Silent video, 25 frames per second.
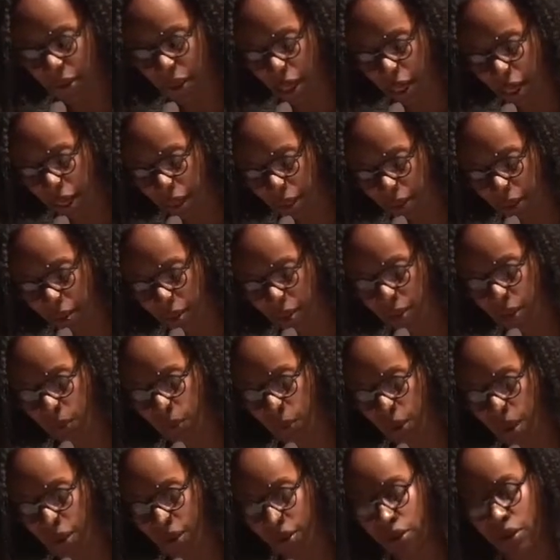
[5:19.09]
asks
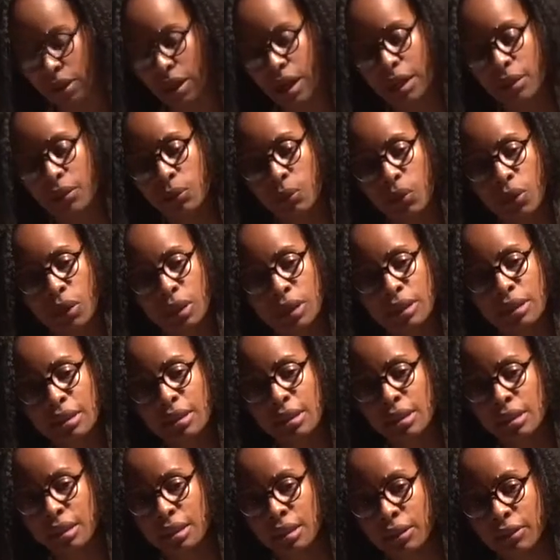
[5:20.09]
whether I'd want
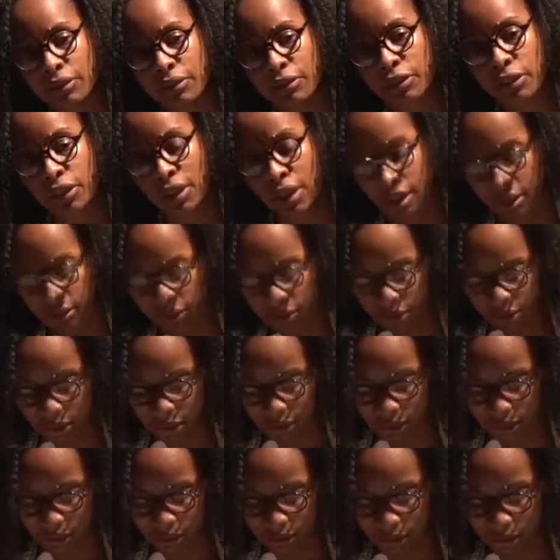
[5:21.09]
to live forever.